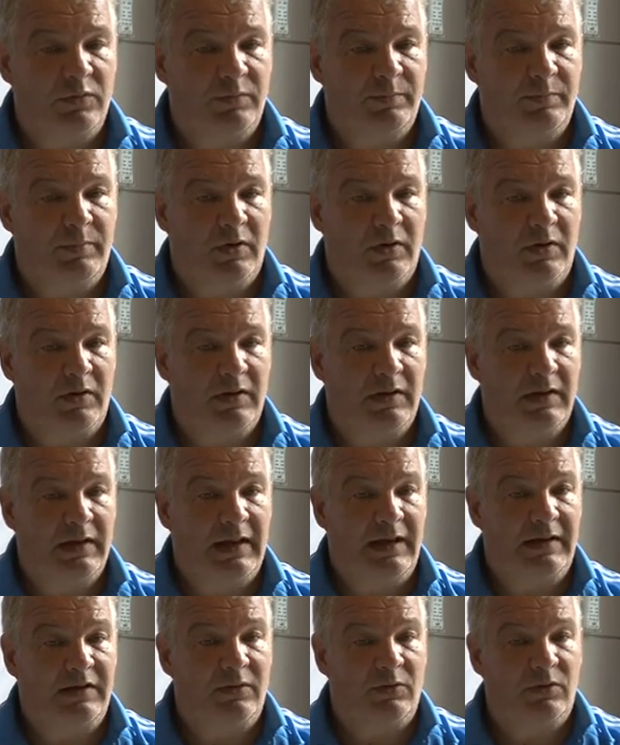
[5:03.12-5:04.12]
football,
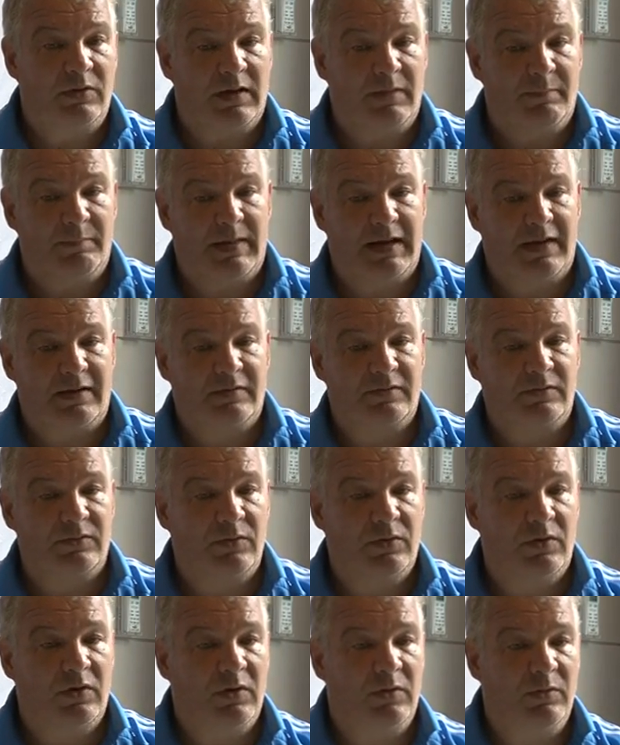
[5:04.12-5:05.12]
and you come back to
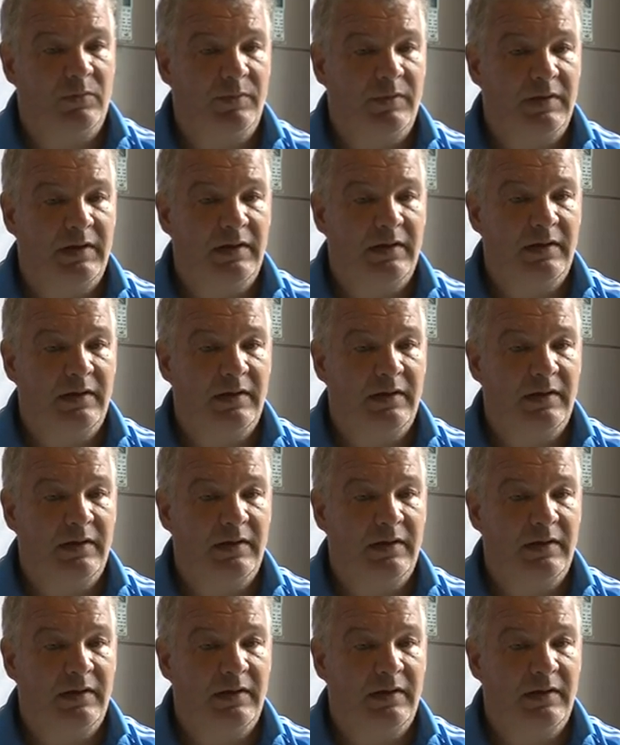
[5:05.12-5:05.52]
home,